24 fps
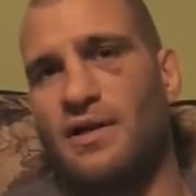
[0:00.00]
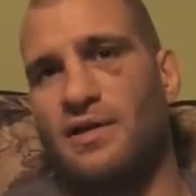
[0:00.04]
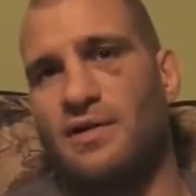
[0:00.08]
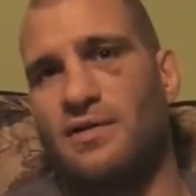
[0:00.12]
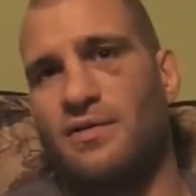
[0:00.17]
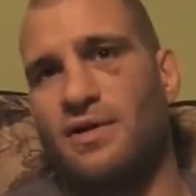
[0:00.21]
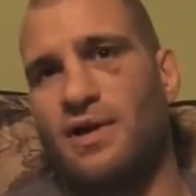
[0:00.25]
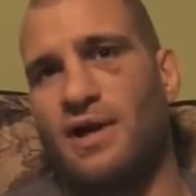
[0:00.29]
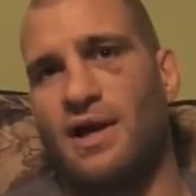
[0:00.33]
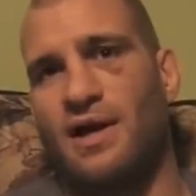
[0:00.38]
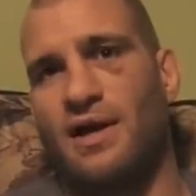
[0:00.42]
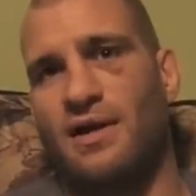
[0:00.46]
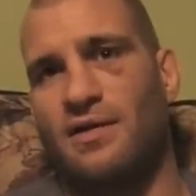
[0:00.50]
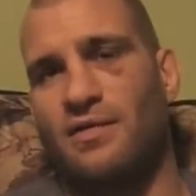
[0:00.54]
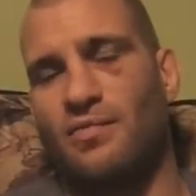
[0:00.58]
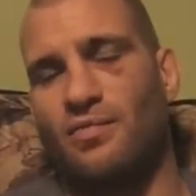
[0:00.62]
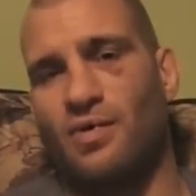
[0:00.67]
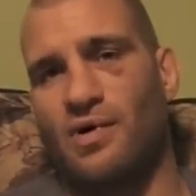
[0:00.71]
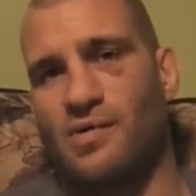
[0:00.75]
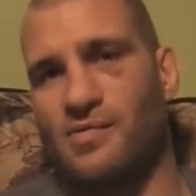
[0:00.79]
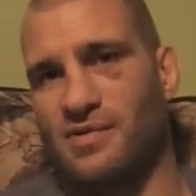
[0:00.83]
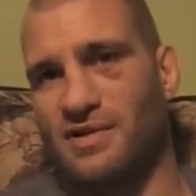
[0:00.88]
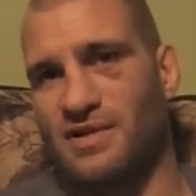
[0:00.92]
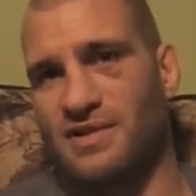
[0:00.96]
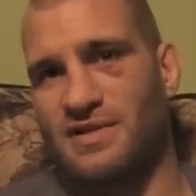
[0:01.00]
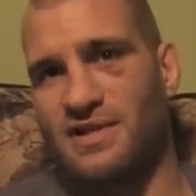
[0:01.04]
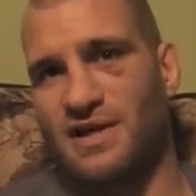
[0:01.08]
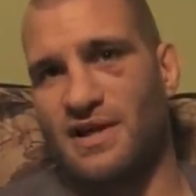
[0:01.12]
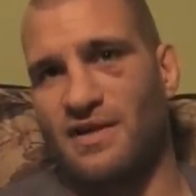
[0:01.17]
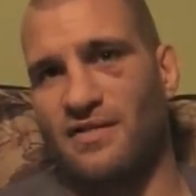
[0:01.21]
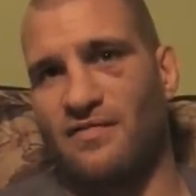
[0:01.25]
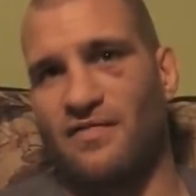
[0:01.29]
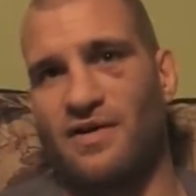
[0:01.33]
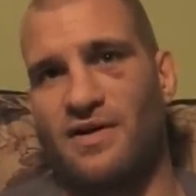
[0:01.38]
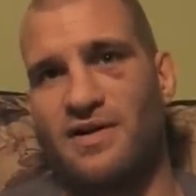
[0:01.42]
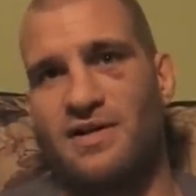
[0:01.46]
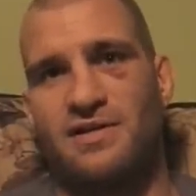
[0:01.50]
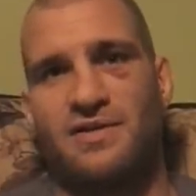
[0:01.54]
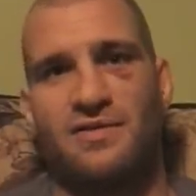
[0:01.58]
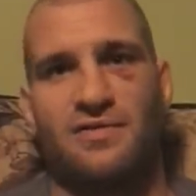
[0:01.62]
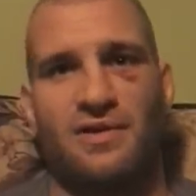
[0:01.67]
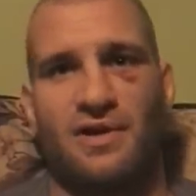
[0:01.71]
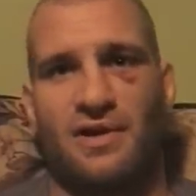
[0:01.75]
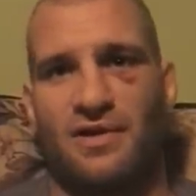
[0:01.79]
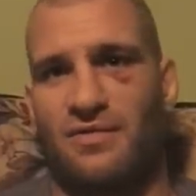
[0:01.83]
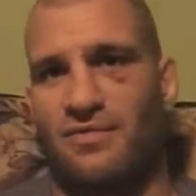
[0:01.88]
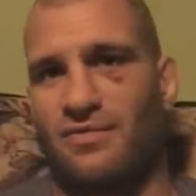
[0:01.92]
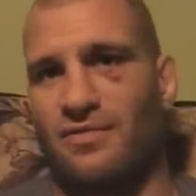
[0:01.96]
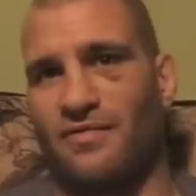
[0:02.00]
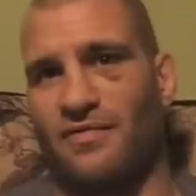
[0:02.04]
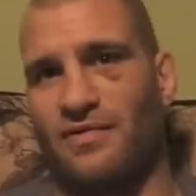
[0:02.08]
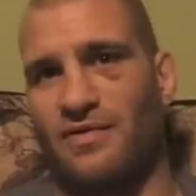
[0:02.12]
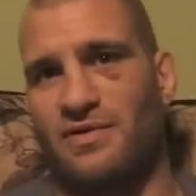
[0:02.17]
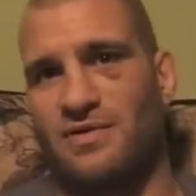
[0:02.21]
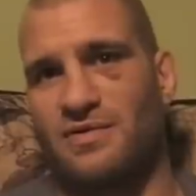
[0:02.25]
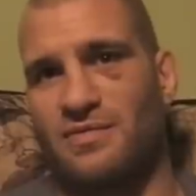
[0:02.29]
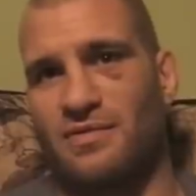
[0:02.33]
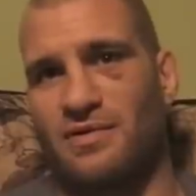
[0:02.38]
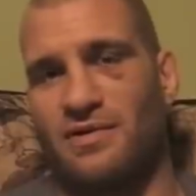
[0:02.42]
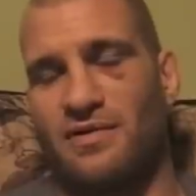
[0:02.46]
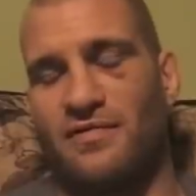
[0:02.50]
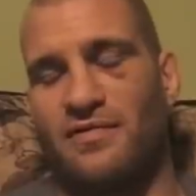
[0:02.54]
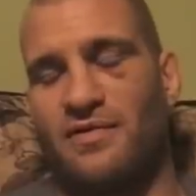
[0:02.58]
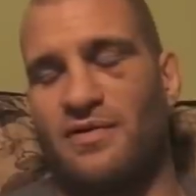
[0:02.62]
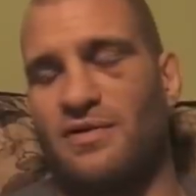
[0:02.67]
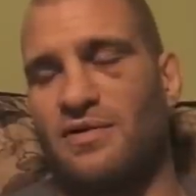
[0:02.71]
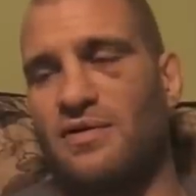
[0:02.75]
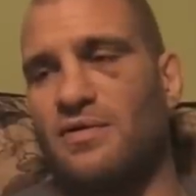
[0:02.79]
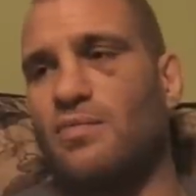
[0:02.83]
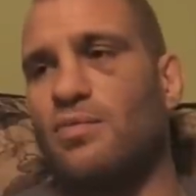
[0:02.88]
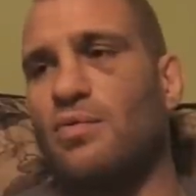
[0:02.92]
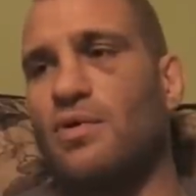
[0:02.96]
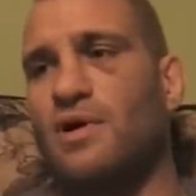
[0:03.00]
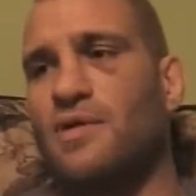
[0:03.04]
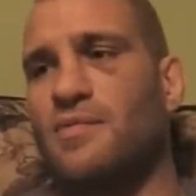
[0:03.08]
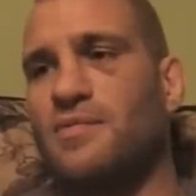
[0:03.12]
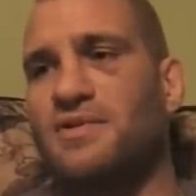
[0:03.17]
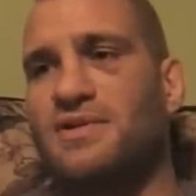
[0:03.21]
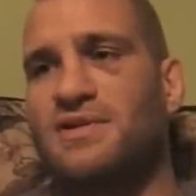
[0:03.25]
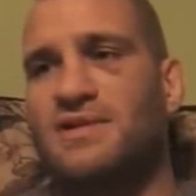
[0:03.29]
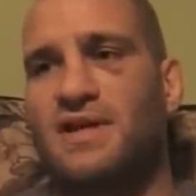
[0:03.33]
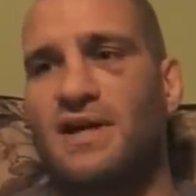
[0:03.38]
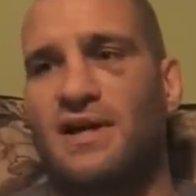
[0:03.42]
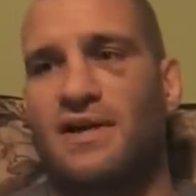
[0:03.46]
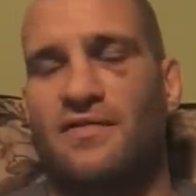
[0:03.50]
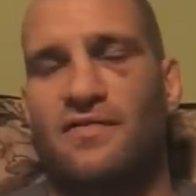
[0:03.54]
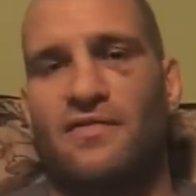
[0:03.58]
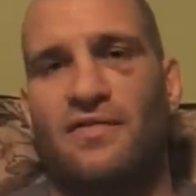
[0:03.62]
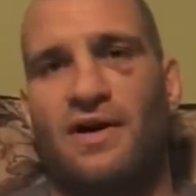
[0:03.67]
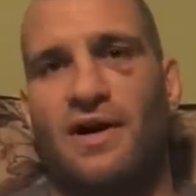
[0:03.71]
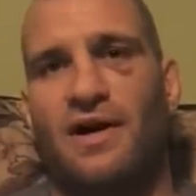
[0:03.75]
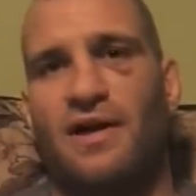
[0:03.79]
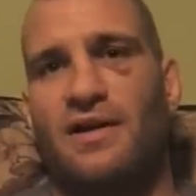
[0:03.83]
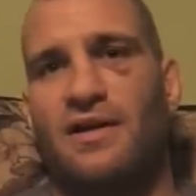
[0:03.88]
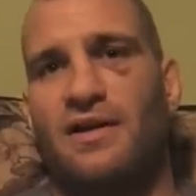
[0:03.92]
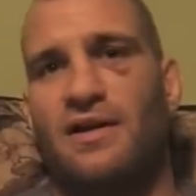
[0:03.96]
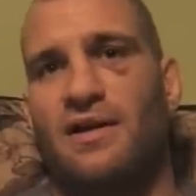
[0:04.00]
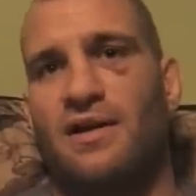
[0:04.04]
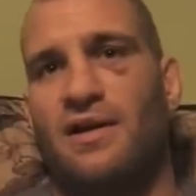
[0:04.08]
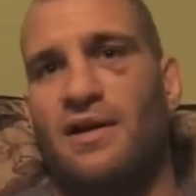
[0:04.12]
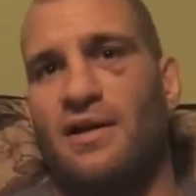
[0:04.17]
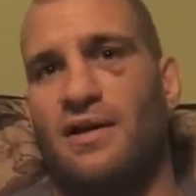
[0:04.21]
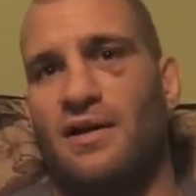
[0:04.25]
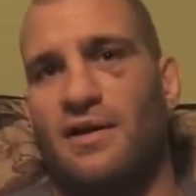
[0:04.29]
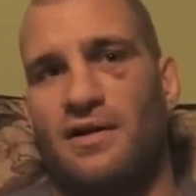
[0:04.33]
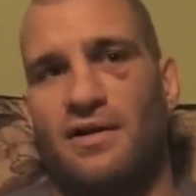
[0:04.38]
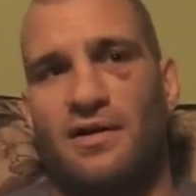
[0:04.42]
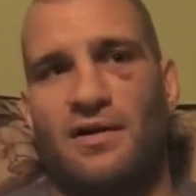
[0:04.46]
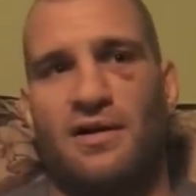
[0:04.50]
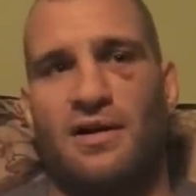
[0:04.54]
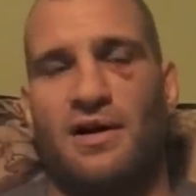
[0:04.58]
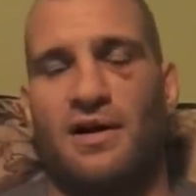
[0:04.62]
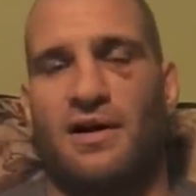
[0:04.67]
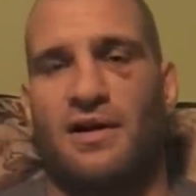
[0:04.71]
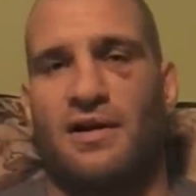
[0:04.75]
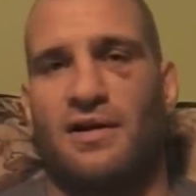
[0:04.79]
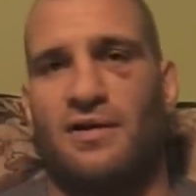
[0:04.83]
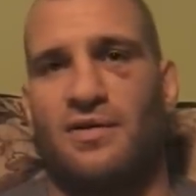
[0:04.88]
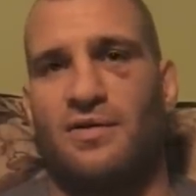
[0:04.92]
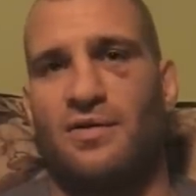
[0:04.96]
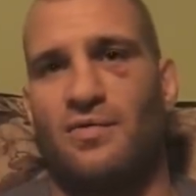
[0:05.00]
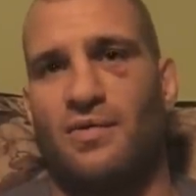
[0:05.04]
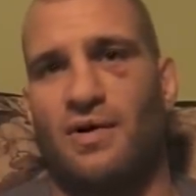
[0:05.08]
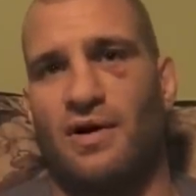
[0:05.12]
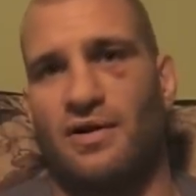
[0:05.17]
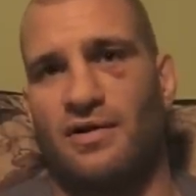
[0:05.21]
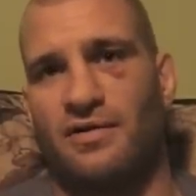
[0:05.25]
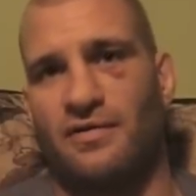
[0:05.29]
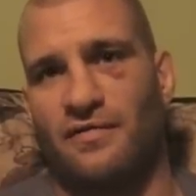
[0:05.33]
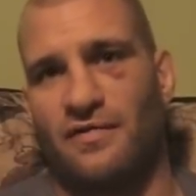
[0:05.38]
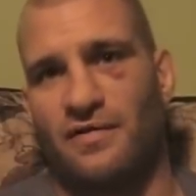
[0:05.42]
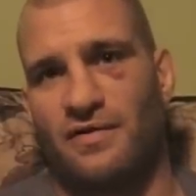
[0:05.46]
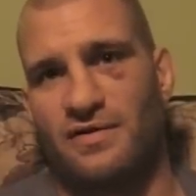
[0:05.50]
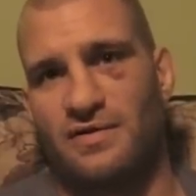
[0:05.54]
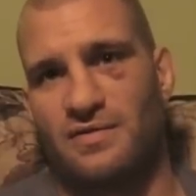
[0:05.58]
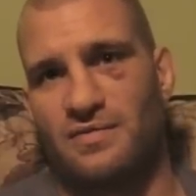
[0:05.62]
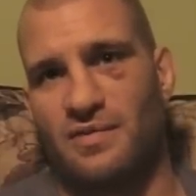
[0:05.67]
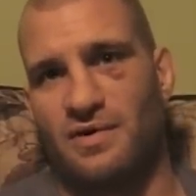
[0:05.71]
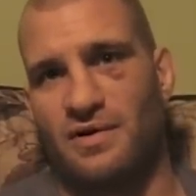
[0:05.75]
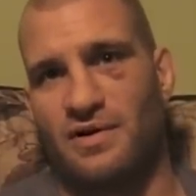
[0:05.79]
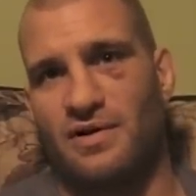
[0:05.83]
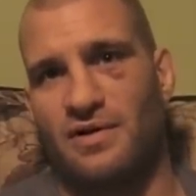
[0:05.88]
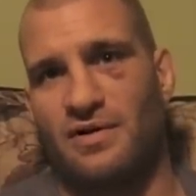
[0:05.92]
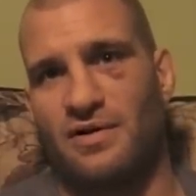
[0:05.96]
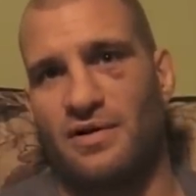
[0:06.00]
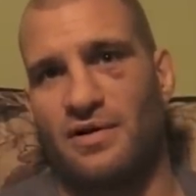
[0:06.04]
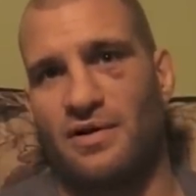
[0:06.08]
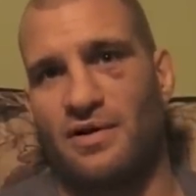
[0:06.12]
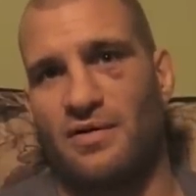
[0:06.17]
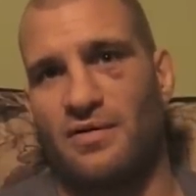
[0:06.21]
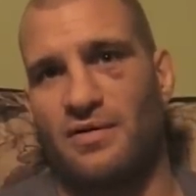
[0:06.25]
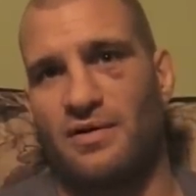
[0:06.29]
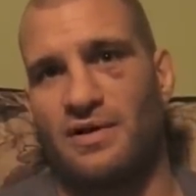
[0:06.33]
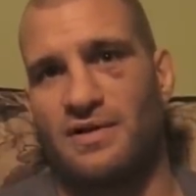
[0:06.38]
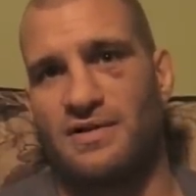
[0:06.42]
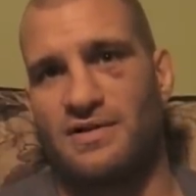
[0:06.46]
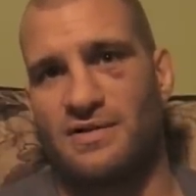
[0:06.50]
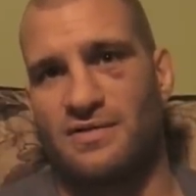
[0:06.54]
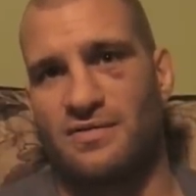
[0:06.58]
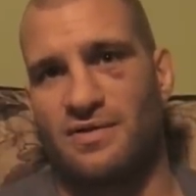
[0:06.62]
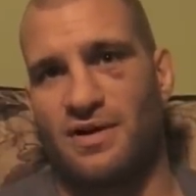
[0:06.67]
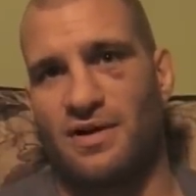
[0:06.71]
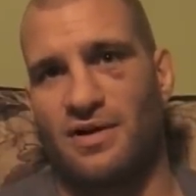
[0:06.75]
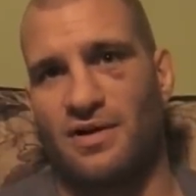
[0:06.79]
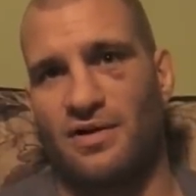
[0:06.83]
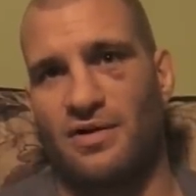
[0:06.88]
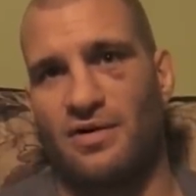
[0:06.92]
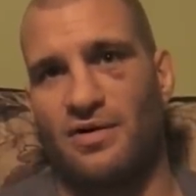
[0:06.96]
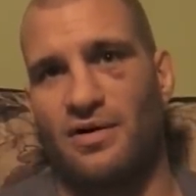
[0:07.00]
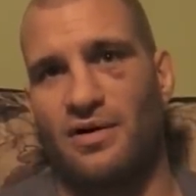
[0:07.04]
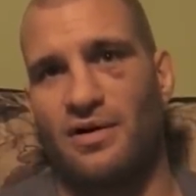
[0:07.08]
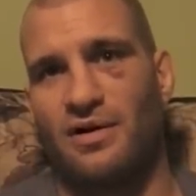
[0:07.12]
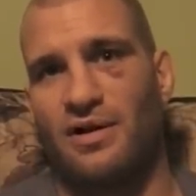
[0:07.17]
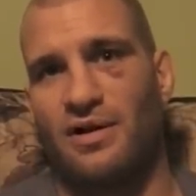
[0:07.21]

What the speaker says: can't worry about the second fight until you get through the first one. If you're worried about the second fight, you're not going to do well in the first one. It doesn't do you any good